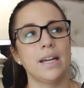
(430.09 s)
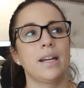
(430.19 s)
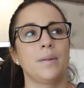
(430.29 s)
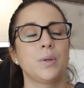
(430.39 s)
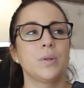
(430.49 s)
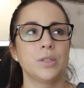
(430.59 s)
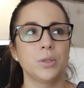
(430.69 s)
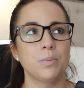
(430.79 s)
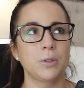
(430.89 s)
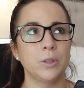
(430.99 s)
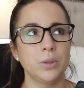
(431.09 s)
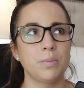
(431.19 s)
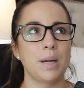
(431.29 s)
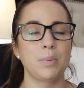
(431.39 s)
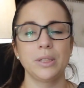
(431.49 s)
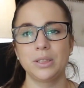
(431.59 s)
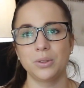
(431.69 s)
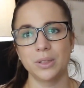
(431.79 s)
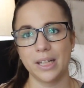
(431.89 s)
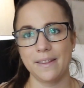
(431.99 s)
and I'm going to include my
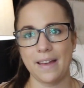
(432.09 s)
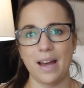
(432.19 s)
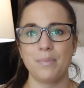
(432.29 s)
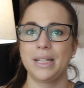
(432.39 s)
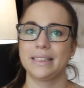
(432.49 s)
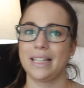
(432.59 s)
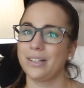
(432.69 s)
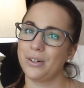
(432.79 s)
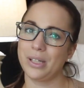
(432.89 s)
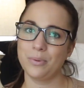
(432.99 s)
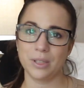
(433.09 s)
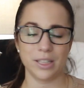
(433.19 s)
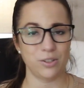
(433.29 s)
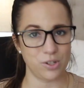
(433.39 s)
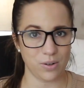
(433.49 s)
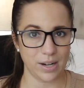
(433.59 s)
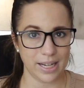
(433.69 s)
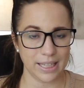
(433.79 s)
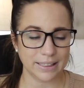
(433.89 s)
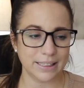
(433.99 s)
preschooler in that because I know he will enjoy
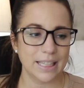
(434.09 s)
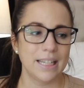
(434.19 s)
it.